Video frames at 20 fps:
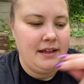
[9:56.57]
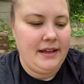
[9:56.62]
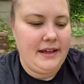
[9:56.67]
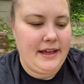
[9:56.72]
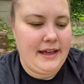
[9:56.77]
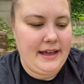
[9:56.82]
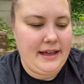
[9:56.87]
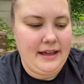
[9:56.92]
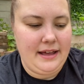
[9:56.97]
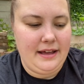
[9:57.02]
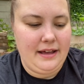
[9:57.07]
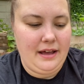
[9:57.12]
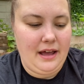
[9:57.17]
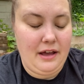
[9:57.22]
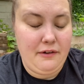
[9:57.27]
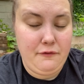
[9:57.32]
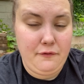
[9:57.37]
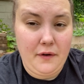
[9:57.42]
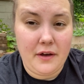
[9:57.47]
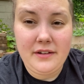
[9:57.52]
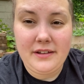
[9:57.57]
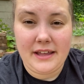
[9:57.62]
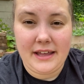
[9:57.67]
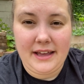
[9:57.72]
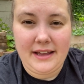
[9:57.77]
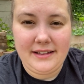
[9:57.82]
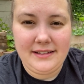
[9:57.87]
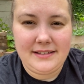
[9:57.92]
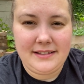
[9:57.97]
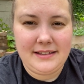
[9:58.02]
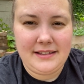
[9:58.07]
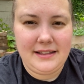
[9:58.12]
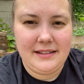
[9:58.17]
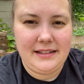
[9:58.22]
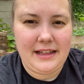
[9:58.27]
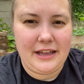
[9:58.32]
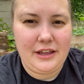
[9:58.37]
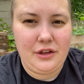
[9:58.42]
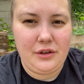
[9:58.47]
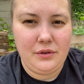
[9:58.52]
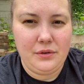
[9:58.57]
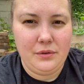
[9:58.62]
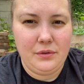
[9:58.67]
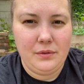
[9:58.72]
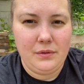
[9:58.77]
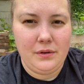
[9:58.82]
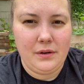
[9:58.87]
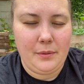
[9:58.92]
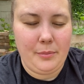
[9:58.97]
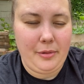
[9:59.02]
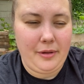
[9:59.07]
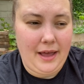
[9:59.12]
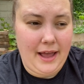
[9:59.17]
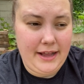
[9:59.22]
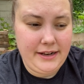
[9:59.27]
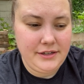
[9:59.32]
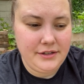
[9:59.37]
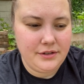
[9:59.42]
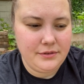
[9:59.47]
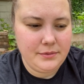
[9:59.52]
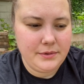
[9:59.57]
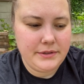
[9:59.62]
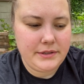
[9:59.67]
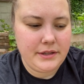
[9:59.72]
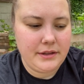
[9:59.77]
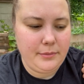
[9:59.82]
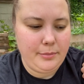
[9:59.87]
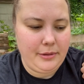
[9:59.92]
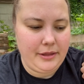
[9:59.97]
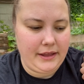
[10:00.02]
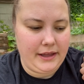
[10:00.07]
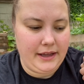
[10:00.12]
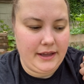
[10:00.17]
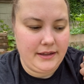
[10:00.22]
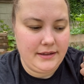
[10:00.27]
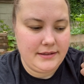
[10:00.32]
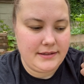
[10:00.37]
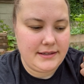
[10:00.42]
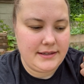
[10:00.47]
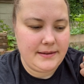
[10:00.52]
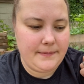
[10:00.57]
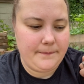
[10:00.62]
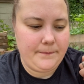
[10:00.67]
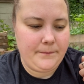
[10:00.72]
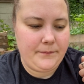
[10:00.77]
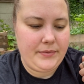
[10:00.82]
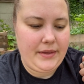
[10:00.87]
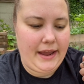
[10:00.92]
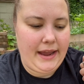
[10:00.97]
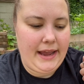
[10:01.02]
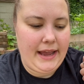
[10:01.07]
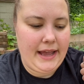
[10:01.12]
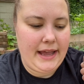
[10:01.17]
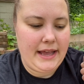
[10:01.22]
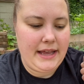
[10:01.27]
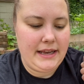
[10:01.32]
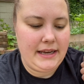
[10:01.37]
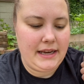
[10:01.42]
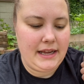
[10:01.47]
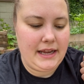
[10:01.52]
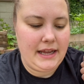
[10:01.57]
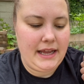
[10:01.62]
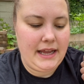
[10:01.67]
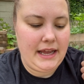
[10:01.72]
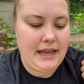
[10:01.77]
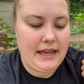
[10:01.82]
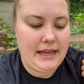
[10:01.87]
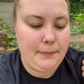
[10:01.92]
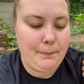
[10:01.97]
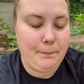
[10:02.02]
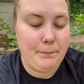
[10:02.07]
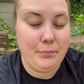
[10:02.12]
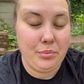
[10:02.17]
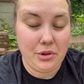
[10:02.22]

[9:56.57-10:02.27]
a fungus that you apply to the roots of the plants, and it